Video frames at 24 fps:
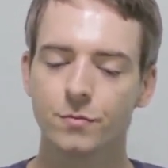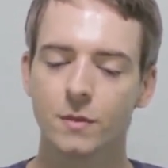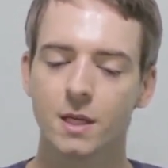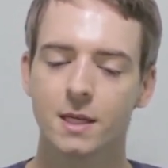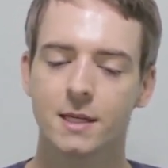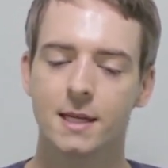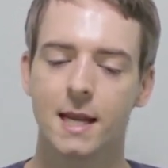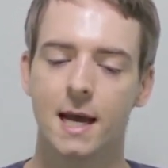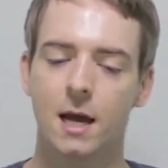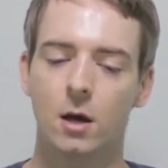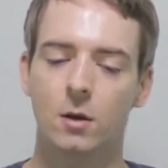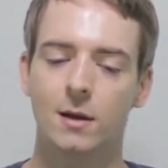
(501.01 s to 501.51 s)

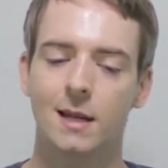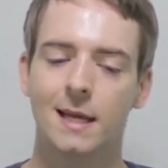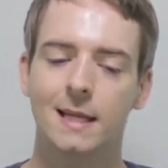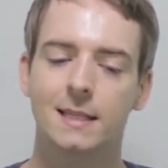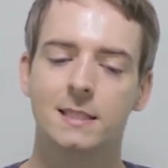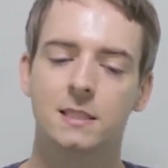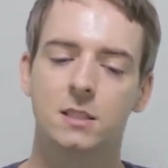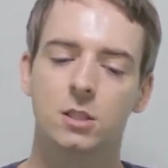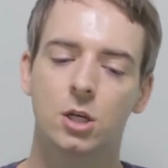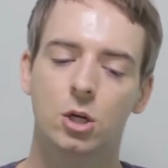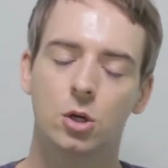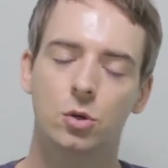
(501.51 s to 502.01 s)
Now let's
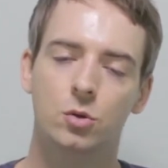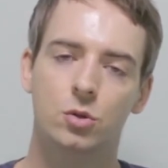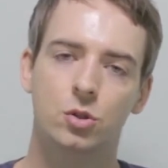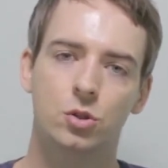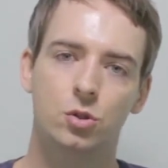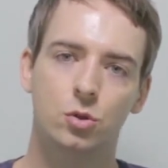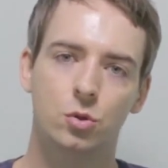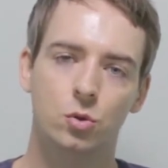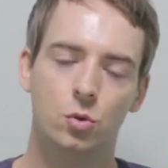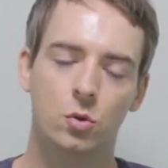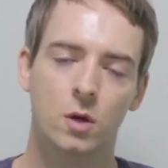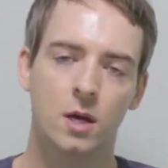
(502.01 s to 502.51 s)
go
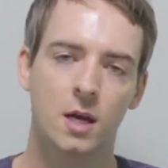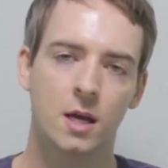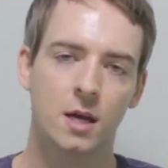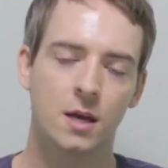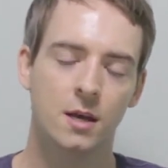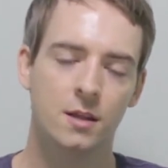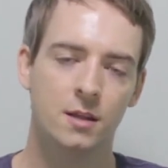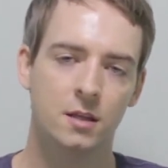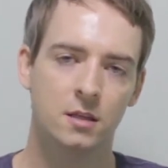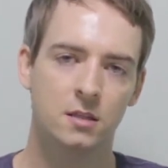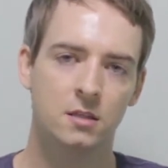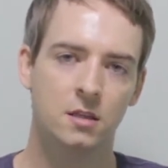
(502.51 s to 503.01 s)
to
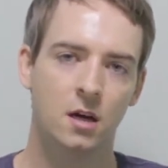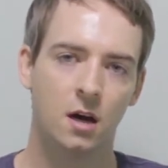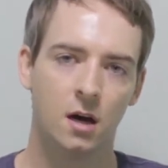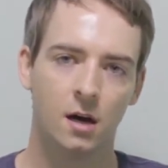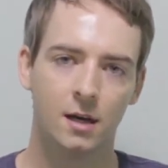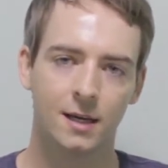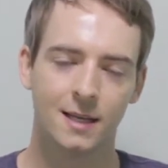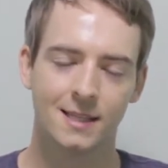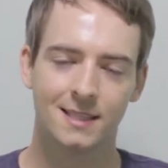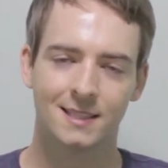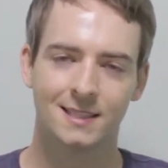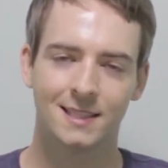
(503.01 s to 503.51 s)
the
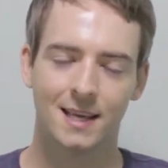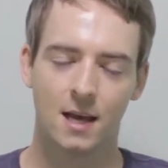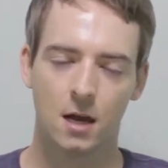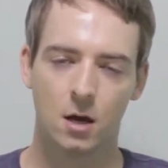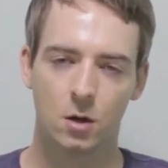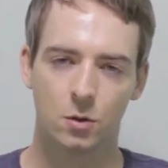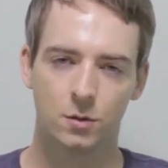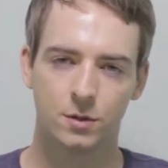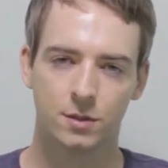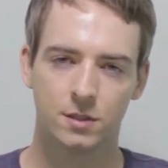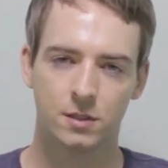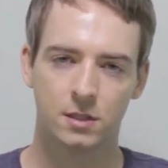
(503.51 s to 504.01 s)
target
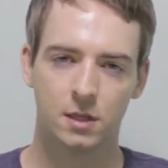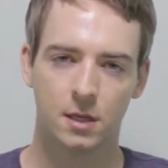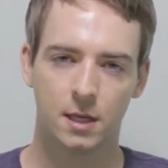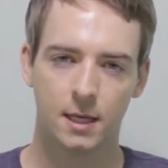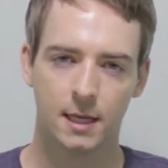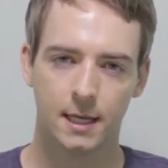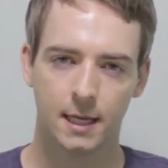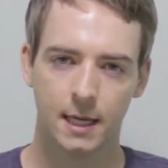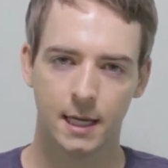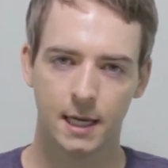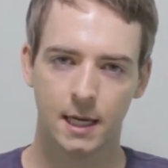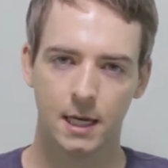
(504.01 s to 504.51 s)
sounds
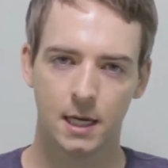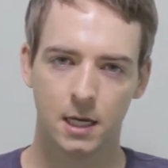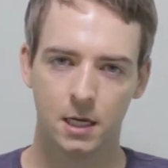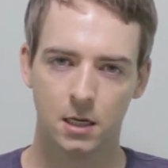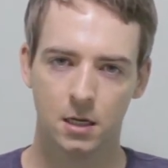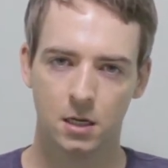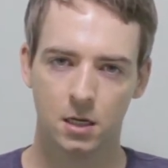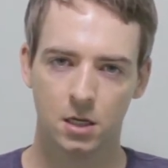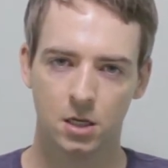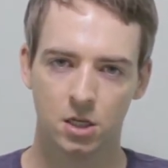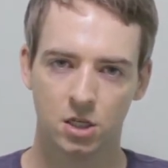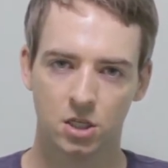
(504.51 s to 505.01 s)

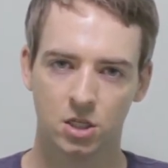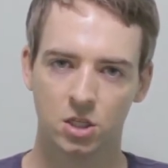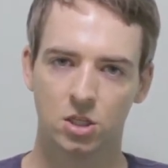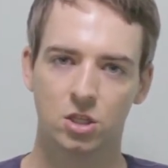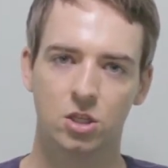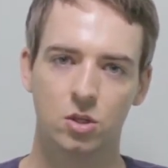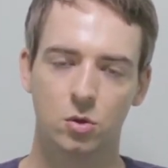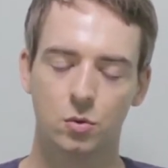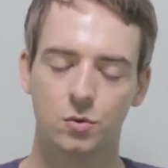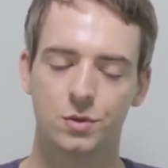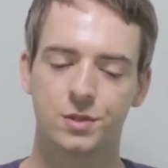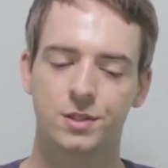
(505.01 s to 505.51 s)
in
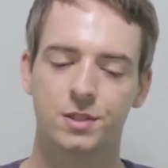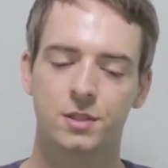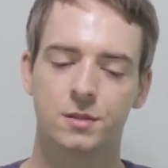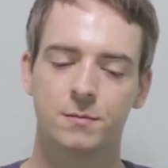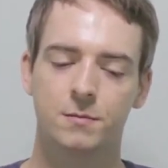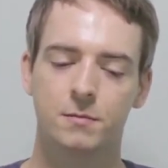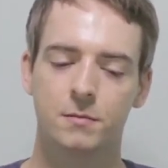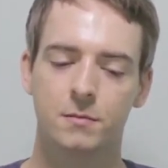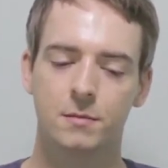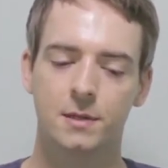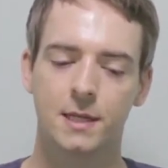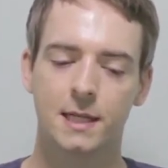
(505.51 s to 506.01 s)
use.
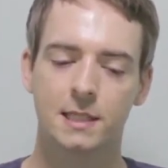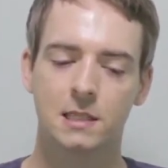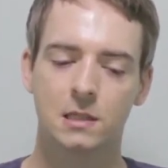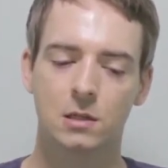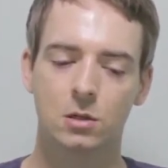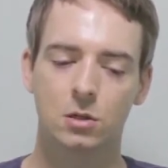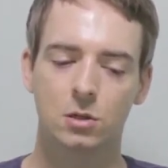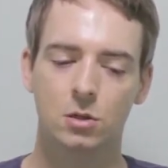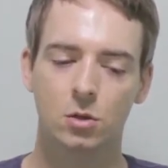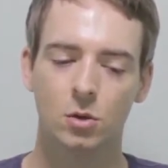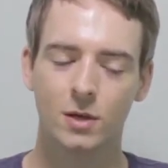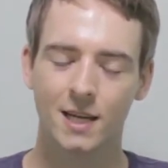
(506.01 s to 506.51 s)
Let's
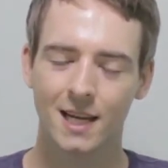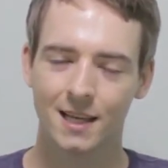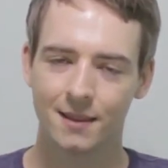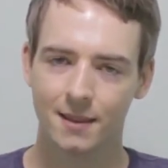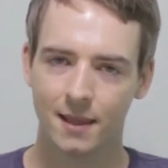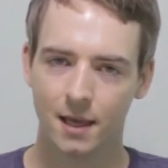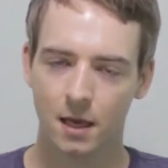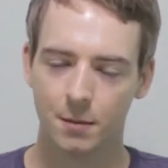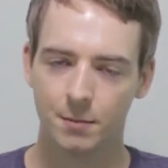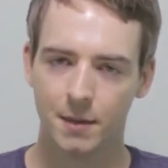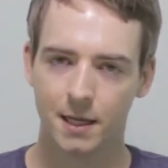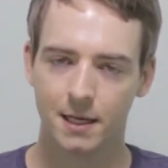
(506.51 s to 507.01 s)
look at
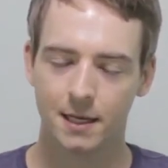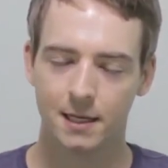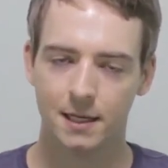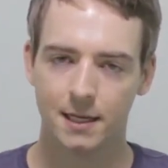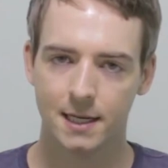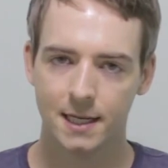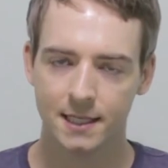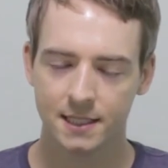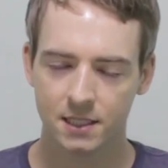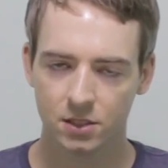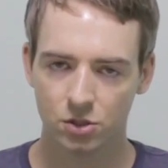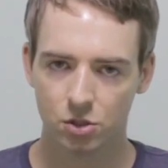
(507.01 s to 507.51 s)
them and
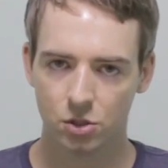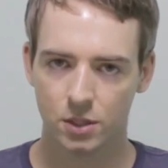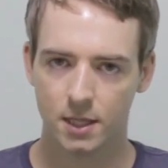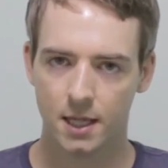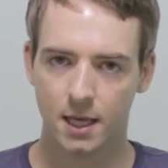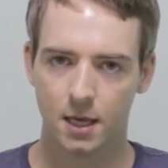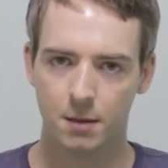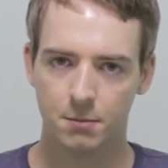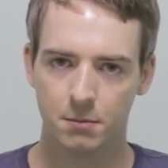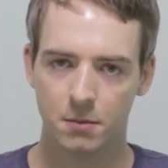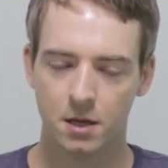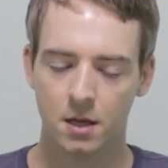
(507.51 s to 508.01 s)
listen to
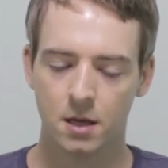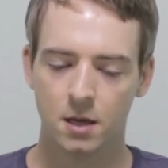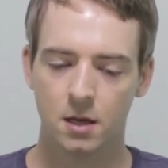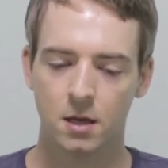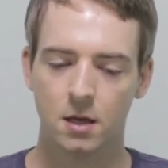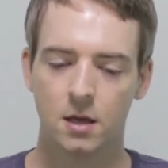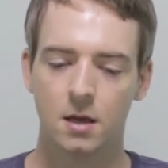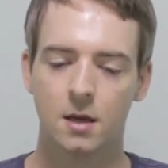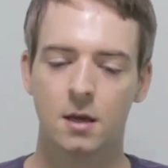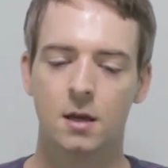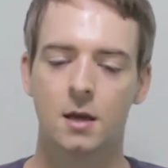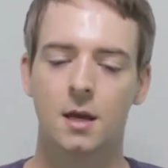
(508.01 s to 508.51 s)
them
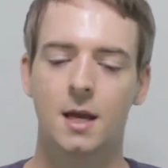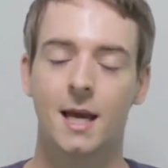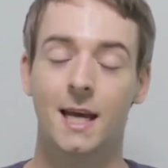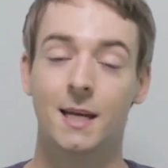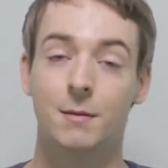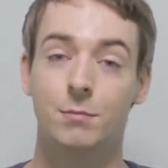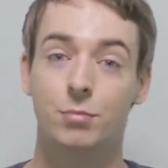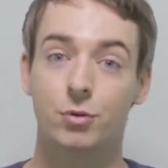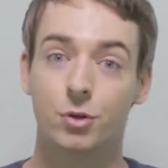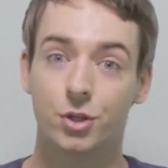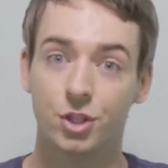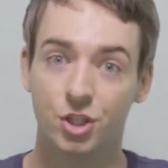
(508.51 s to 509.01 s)

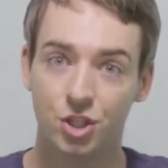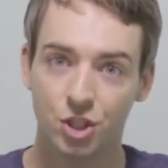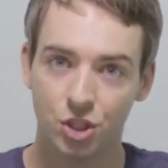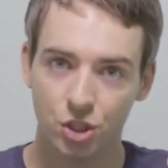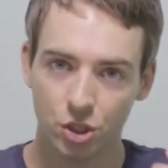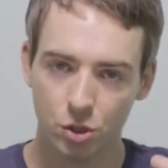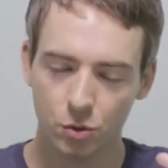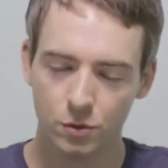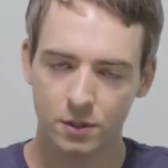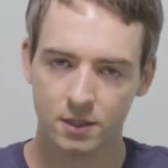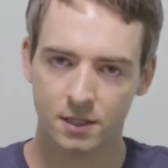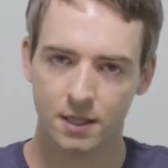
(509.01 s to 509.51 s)
and
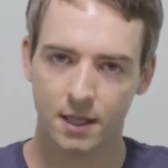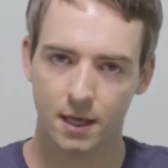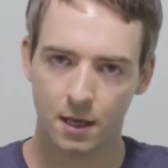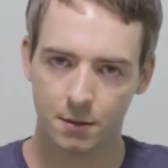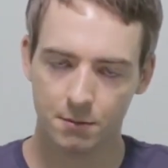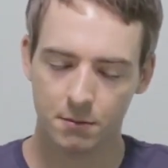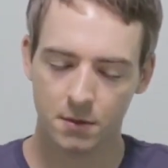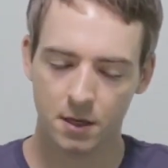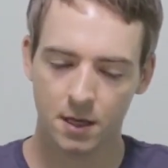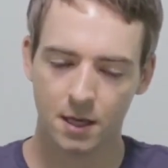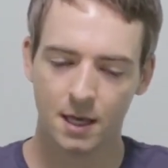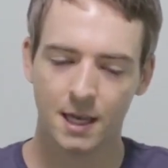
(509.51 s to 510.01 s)
produce
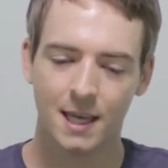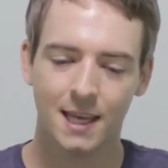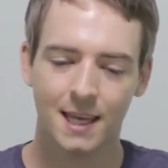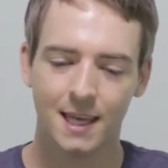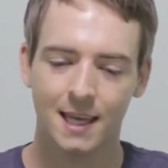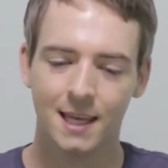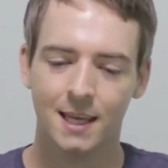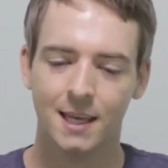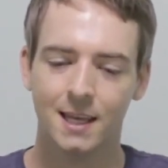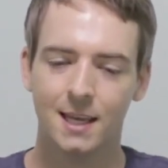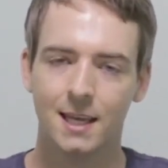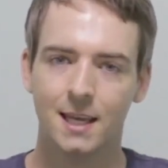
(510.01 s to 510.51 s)
them
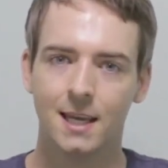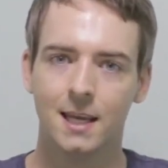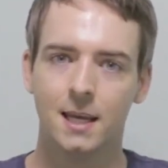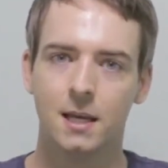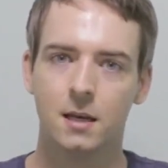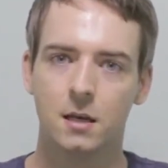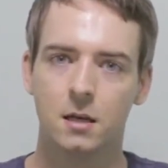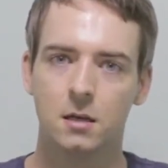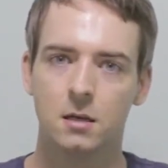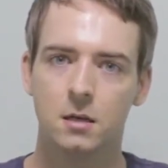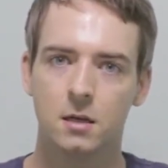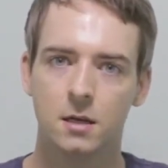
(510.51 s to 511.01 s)

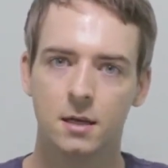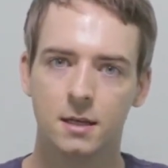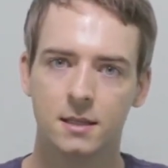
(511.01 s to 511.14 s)
in a